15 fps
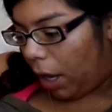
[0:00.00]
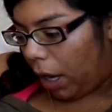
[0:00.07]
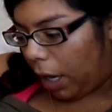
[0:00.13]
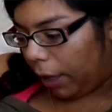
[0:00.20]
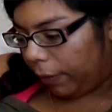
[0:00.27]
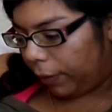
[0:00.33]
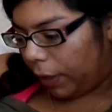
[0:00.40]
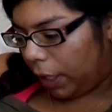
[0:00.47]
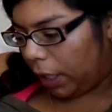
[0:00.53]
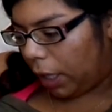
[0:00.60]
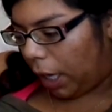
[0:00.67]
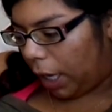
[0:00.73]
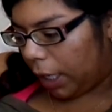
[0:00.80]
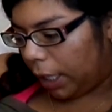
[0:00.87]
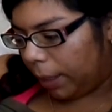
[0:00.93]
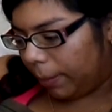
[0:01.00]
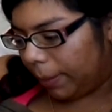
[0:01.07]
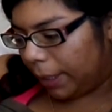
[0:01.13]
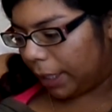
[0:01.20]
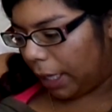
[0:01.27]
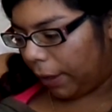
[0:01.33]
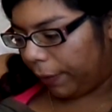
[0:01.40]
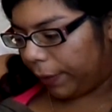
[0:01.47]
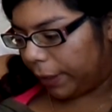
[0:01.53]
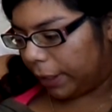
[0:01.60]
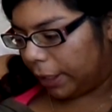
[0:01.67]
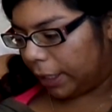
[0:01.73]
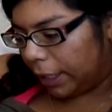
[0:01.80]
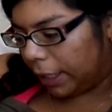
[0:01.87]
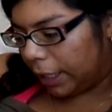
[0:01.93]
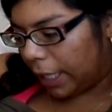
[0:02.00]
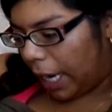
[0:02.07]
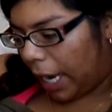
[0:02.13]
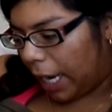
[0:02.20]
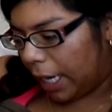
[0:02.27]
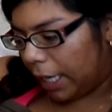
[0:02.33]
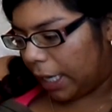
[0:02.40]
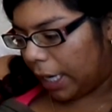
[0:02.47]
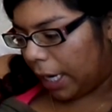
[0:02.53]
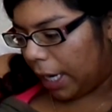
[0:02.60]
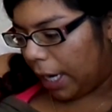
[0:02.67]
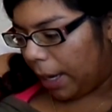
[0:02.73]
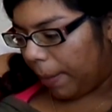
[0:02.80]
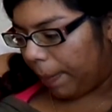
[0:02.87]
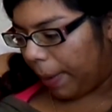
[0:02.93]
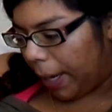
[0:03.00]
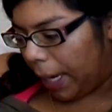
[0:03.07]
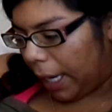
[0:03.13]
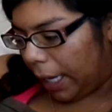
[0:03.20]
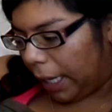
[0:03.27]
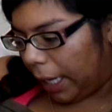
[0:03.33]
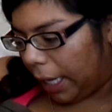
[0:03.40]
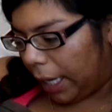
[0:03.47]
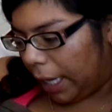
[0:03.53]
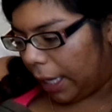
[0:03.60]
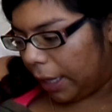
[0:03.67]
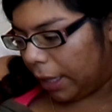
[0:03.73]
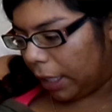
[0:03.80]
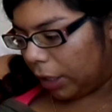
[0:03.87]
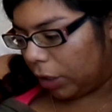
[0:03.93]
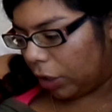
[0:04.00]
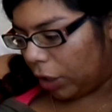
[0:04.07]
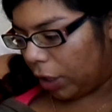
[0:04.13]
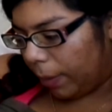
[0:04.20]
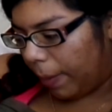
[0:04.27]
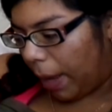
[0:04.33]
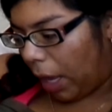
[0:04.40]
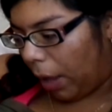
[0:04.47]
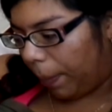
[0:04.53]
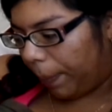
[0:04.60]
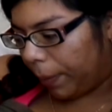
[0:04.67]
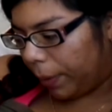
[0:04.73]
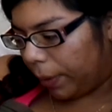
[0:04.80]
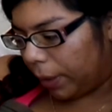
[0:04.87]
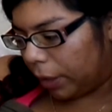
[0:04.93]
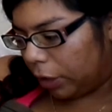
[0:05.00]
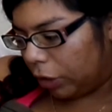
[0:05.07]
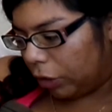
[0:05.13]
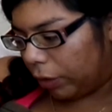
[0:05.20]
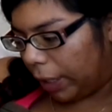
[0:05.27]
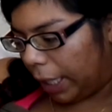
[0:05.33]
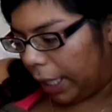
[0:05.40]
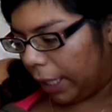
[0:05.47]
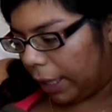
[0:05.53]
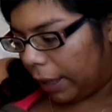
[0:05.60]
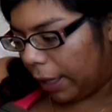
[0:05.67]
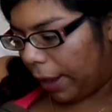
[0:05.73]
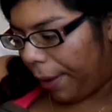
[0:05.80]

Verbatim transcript: Often God Himself is designed by the term helper or strength